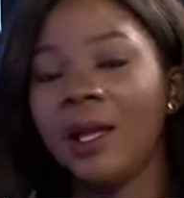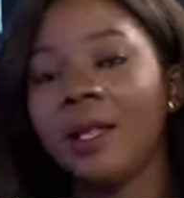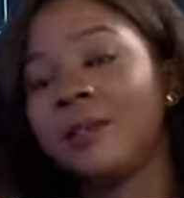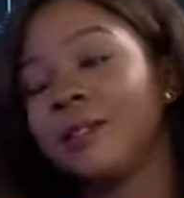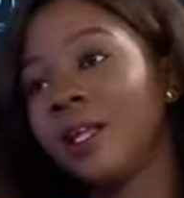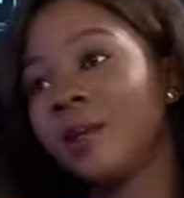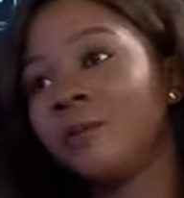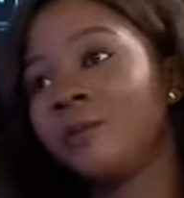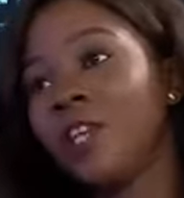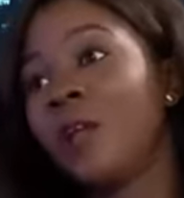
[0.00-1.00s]
and it's like
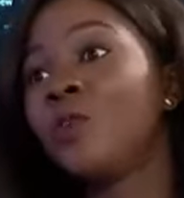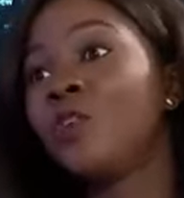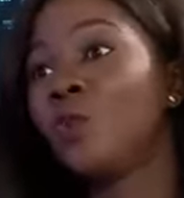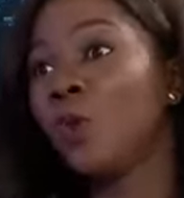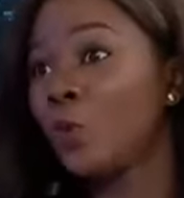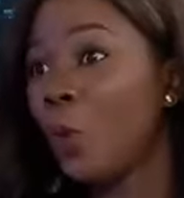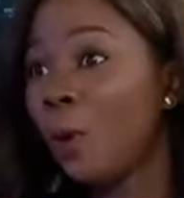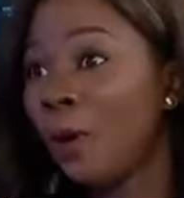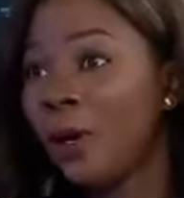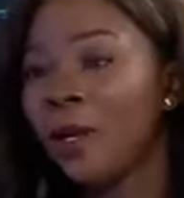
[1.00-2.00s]
January to
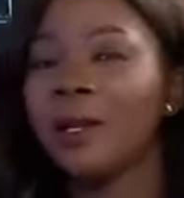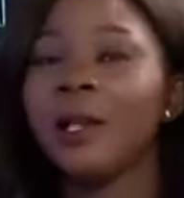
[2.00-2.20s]
October, right?